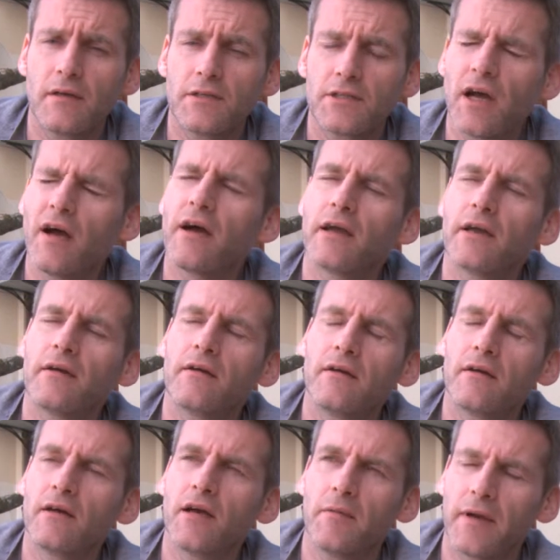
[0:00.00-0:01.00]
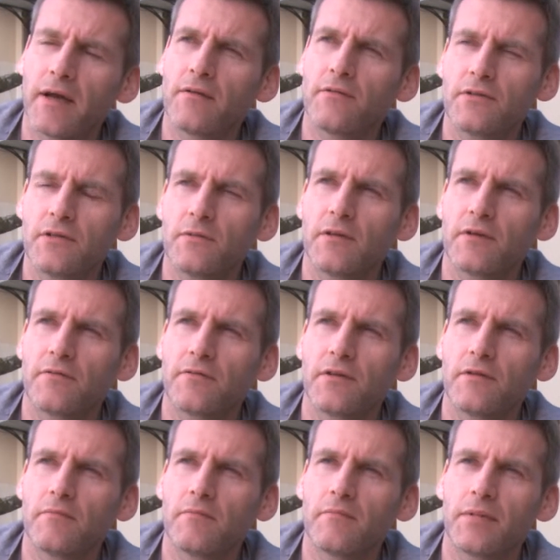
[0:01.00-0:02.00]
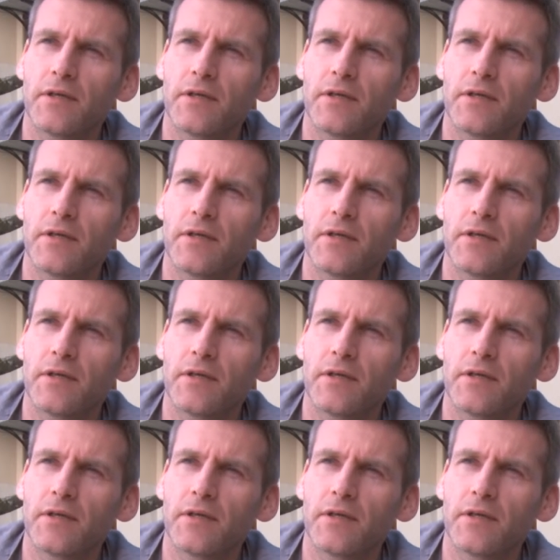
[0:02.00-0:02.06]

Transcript: shy about doing film